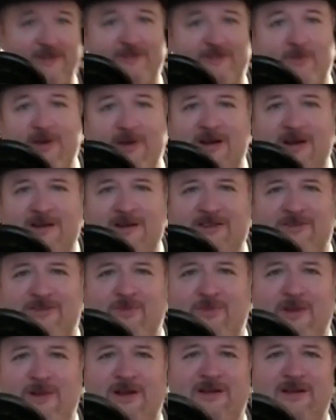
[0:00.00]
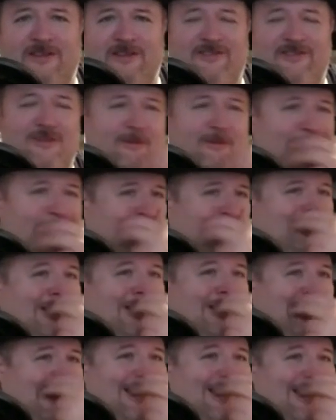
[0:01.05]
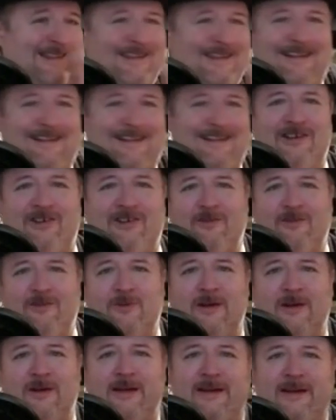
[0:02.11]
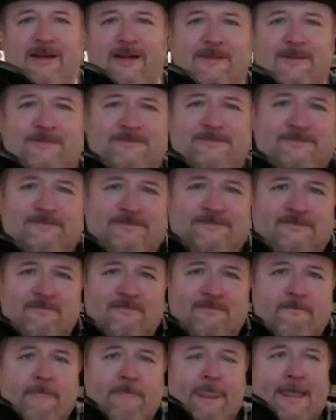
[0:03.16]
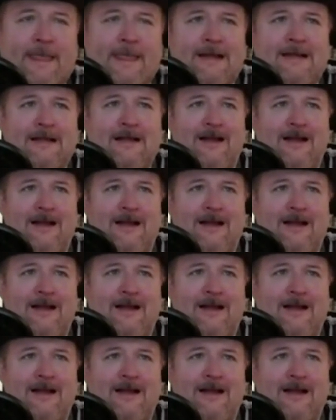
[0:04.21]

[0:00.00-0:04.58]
weirdness, weirdness. And not in a good way.